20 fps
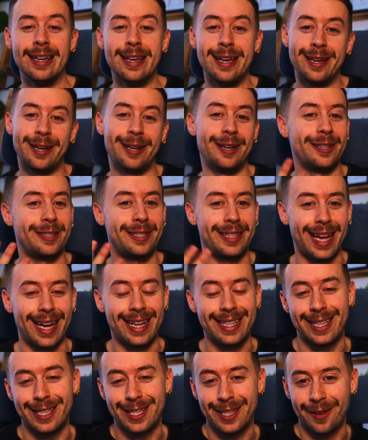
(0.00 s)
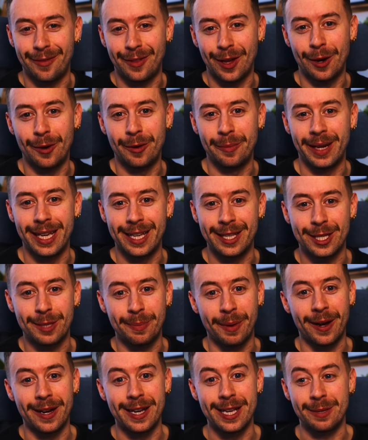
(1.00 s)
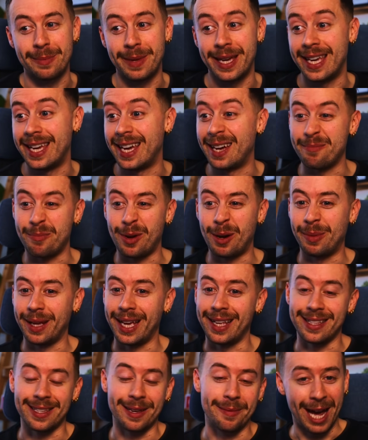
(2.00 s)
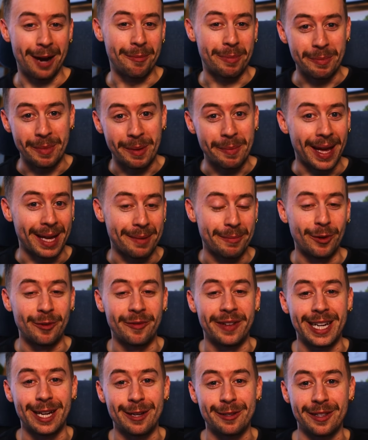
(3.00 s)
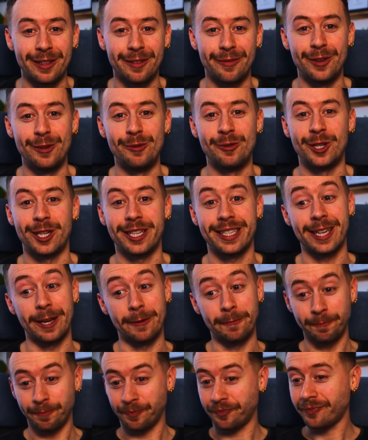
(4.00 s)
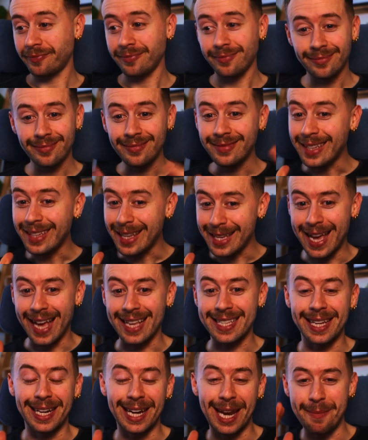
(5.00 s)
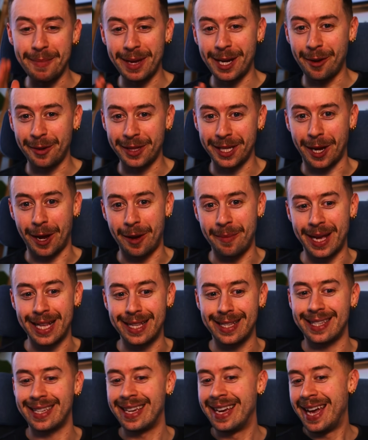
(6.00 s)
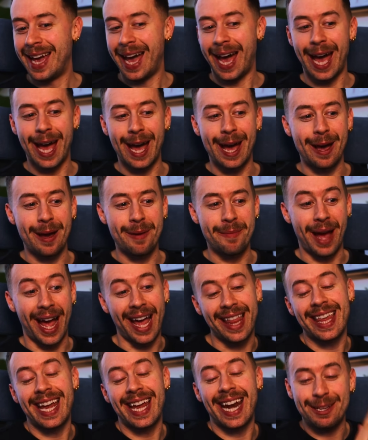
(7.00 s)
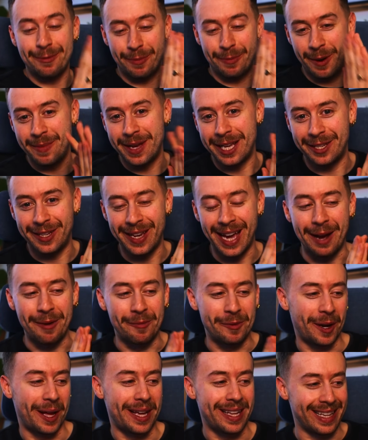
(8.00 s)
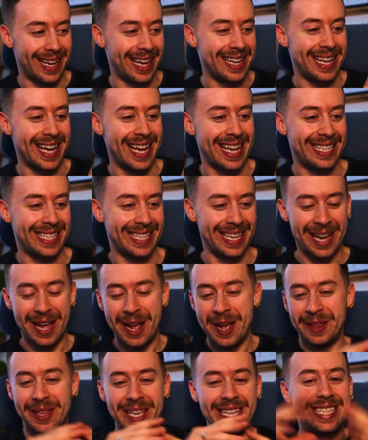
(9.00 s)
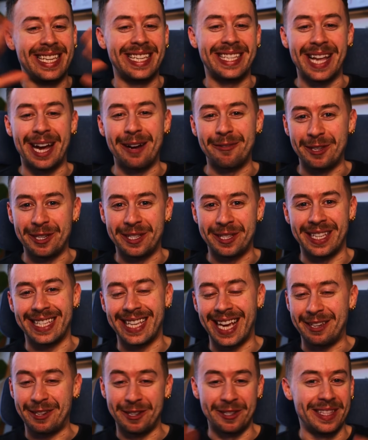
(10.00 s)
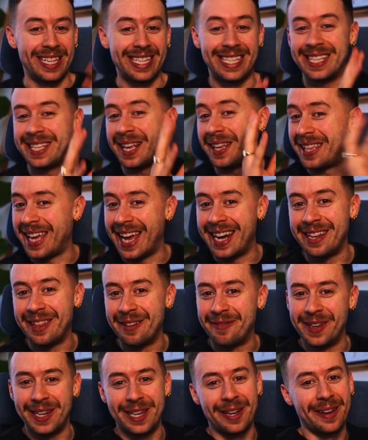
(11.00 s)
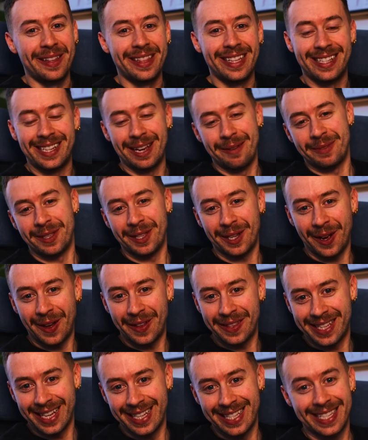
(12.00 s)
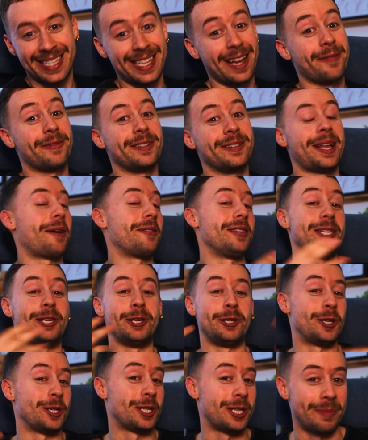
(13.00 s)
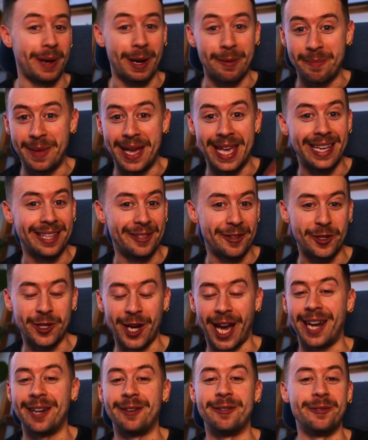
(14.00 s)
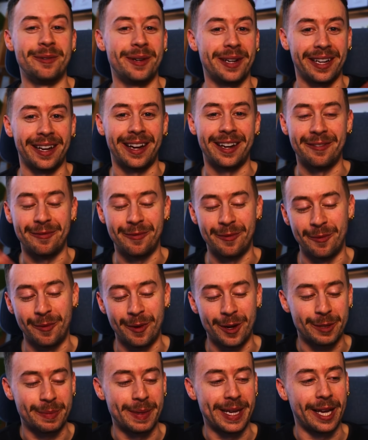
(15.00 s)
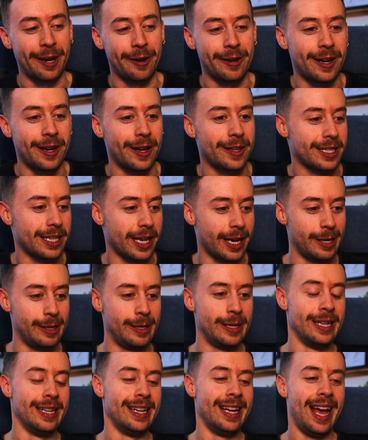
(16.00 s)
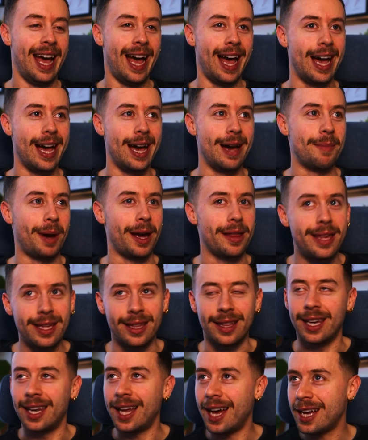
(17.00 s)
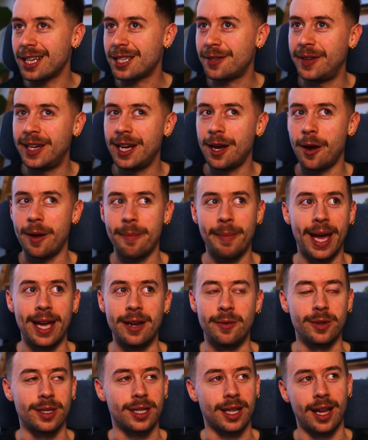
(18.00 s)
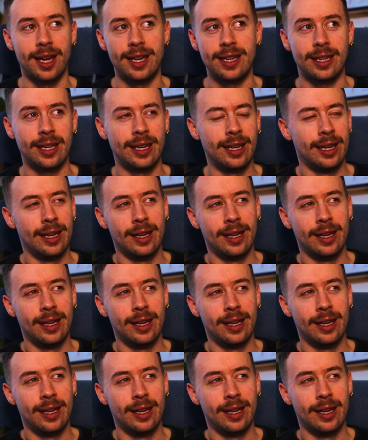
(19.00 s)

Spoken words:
because that is the stuff that ultimately inspires me and probably ends up helping me make more videos in the future. So yes, let me know in the comments. And then as promised, yeah, like I guess this is now just a section. This is like the end of the video in the terms of the content stuff, and now this is just about me and the channel and kind of what's been going on. So I think the last video I made was like